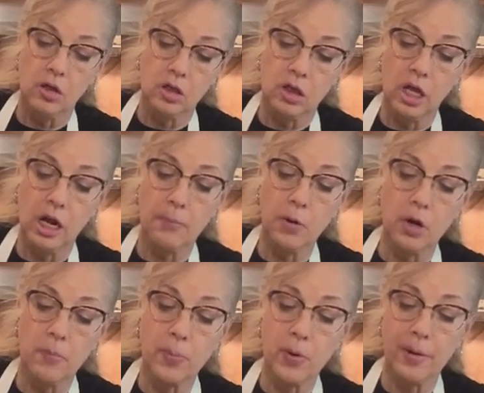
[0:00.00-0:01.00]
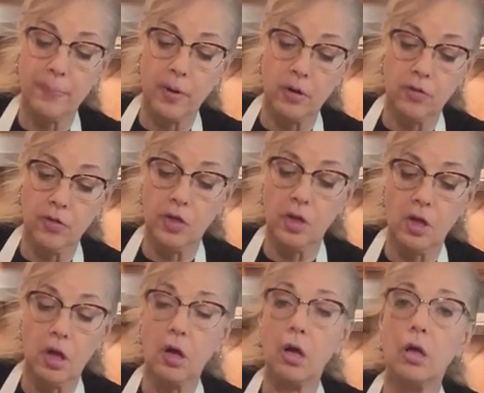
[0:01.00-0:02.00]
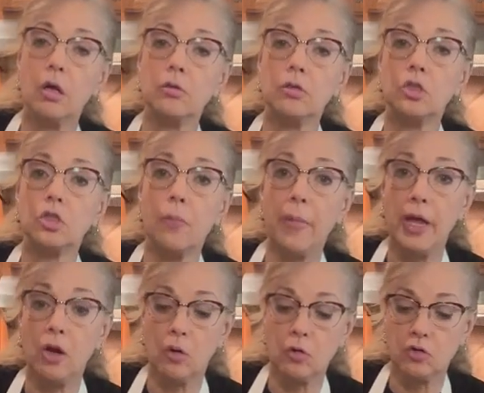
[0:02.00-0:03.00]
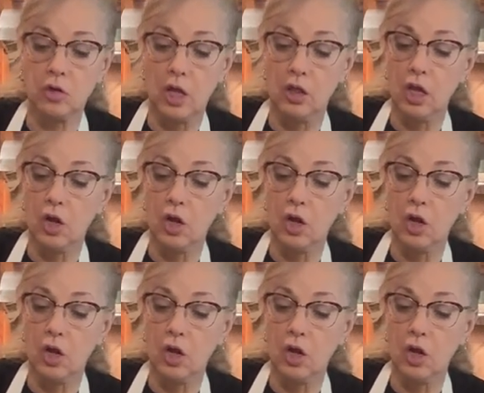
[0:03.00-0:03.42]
then I'm gonna prep the tomatoes and the